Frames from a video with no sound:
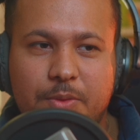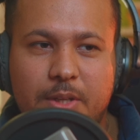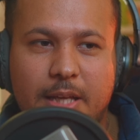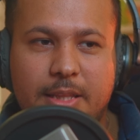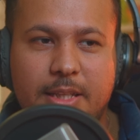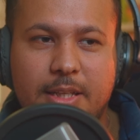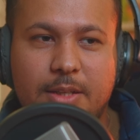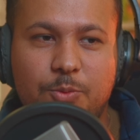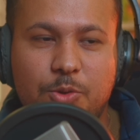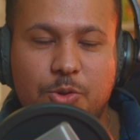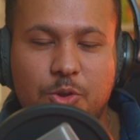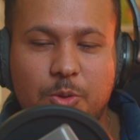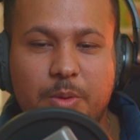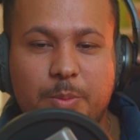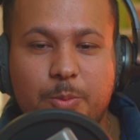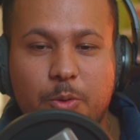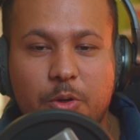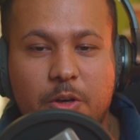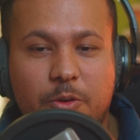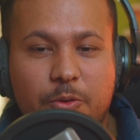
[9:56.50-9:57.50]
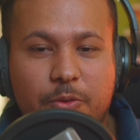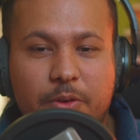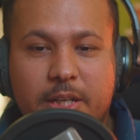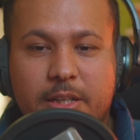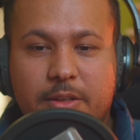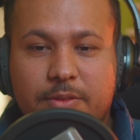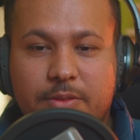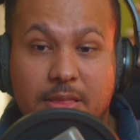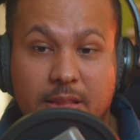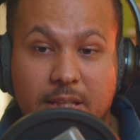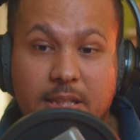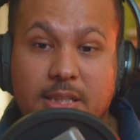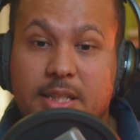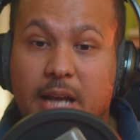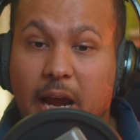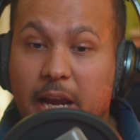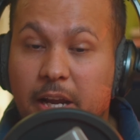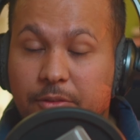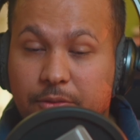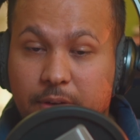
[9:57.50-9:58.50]
I think we should be more aware of these
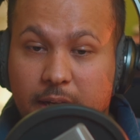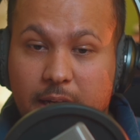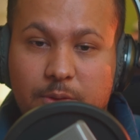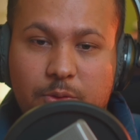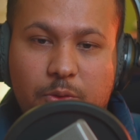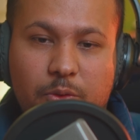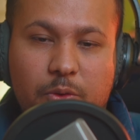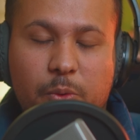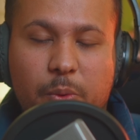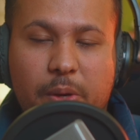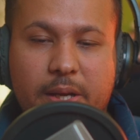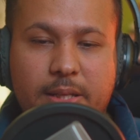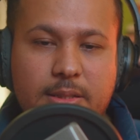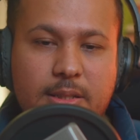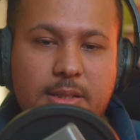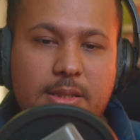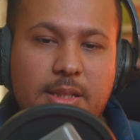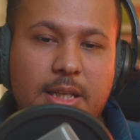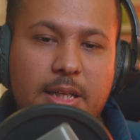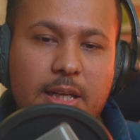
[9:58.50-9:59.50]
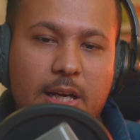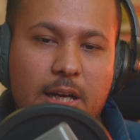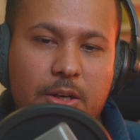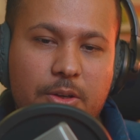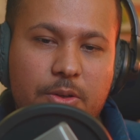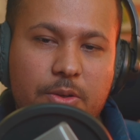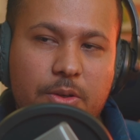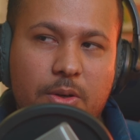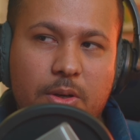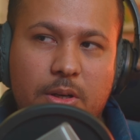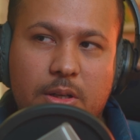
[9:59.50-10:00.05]
kind of influences in our